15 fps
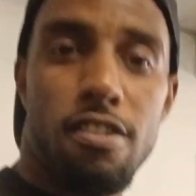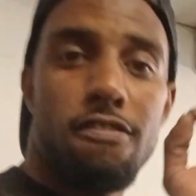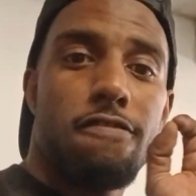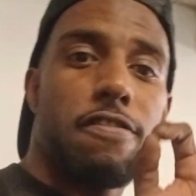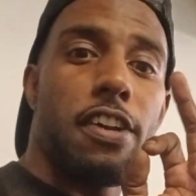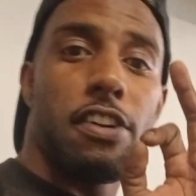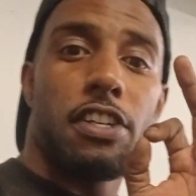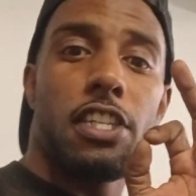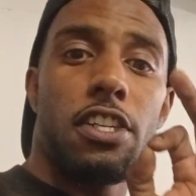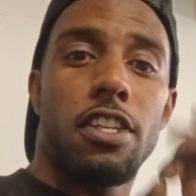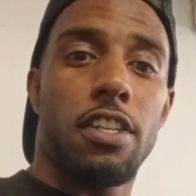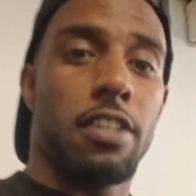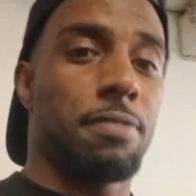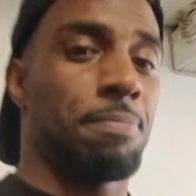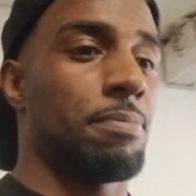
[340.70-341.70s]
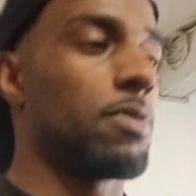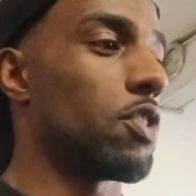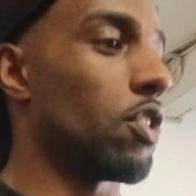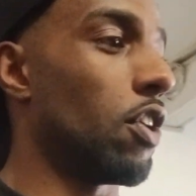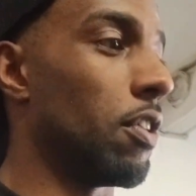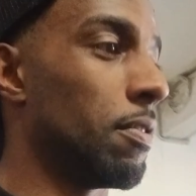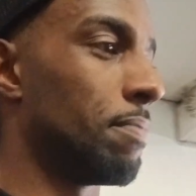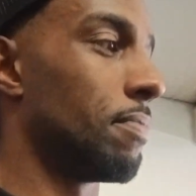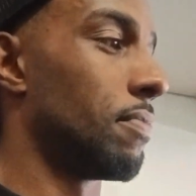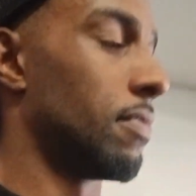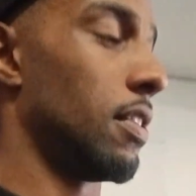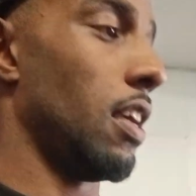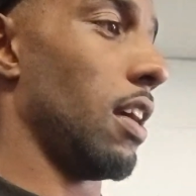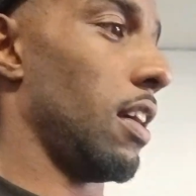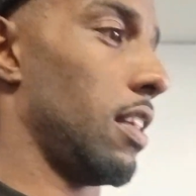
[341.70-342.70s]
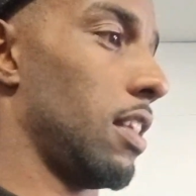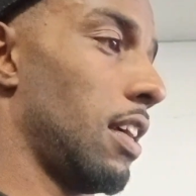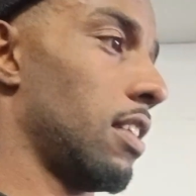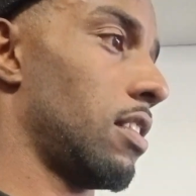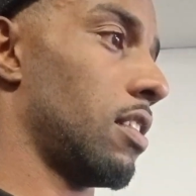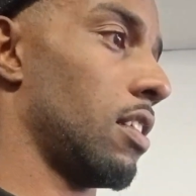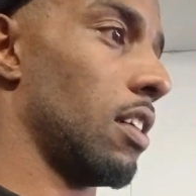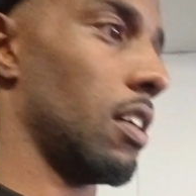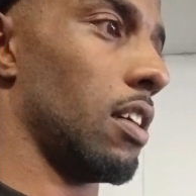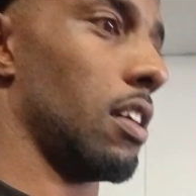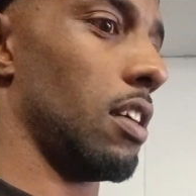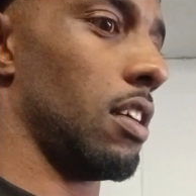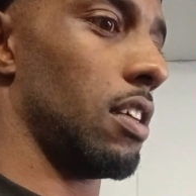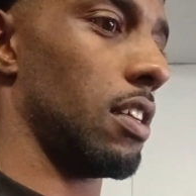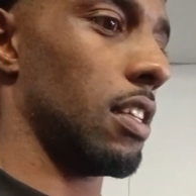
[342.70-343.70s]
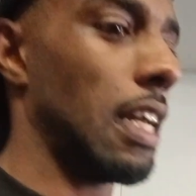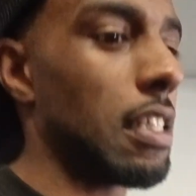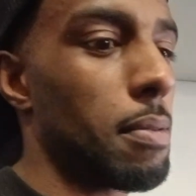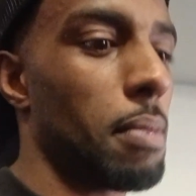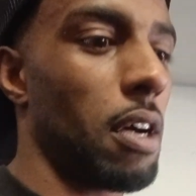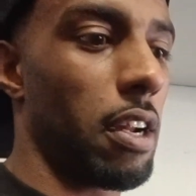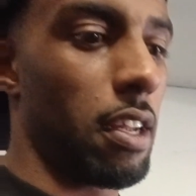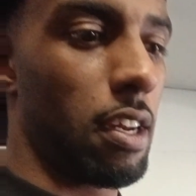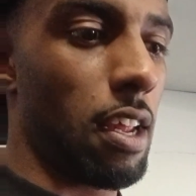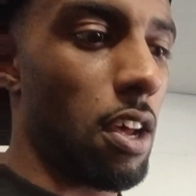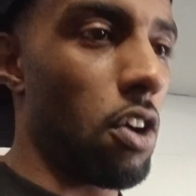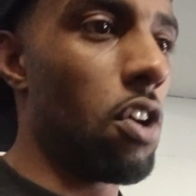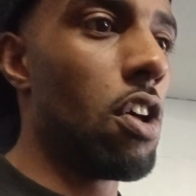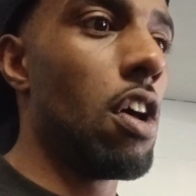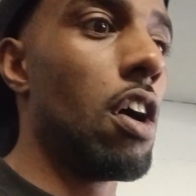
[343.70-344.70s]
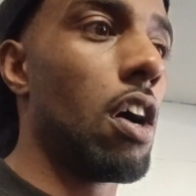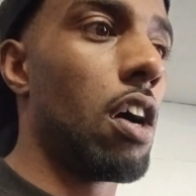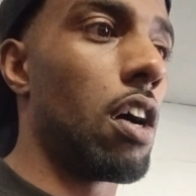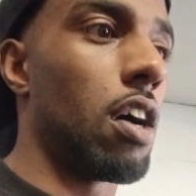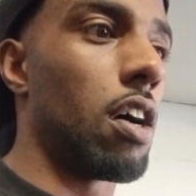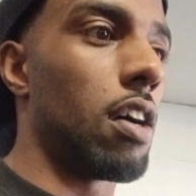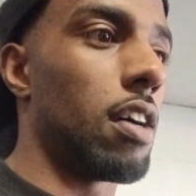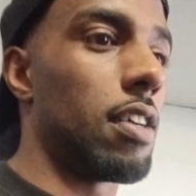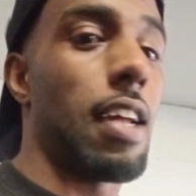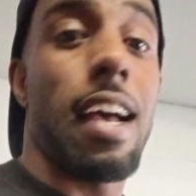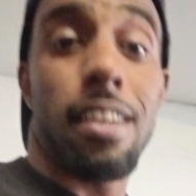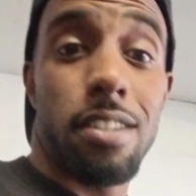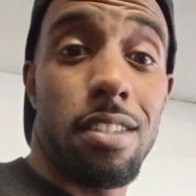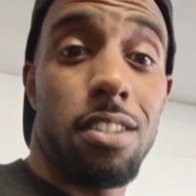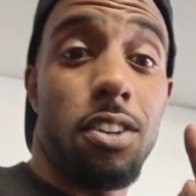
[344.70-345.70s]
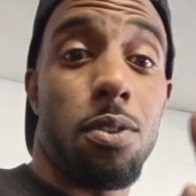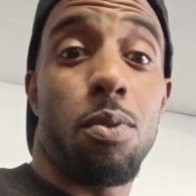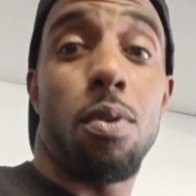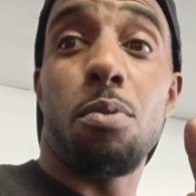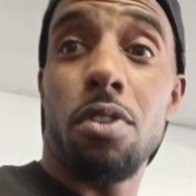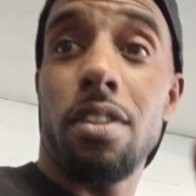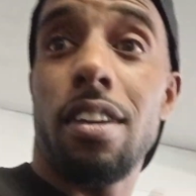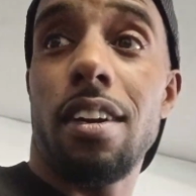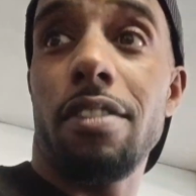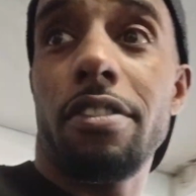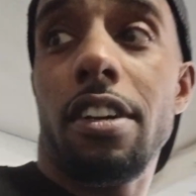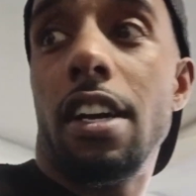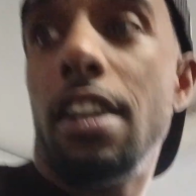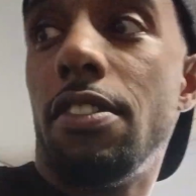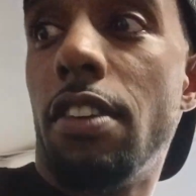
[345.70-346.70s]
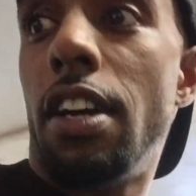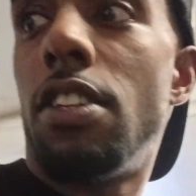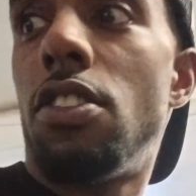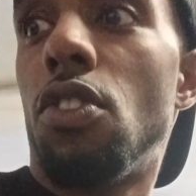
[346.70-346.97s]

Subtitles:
Very good. So yeah, that's about it. Actually, no, one more thing I forgot, right?